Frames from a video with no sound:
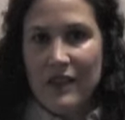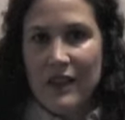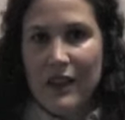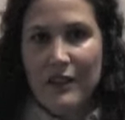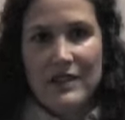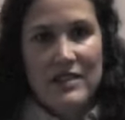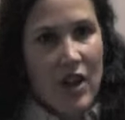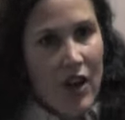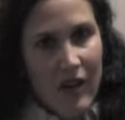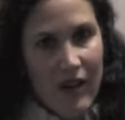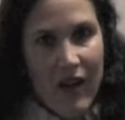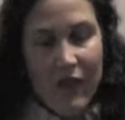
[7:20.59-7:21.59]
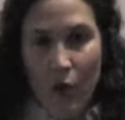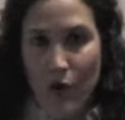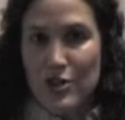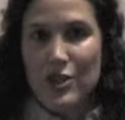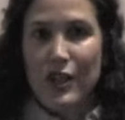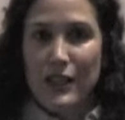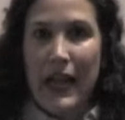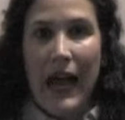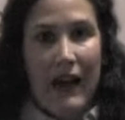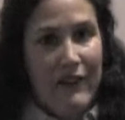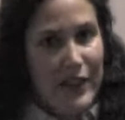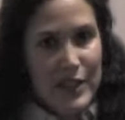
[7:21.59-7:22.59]
You know, it's, of course, good to
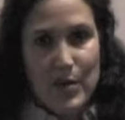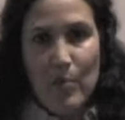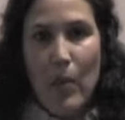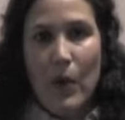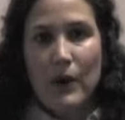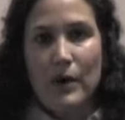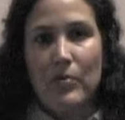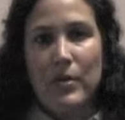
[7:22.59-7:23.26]
have, and it's important.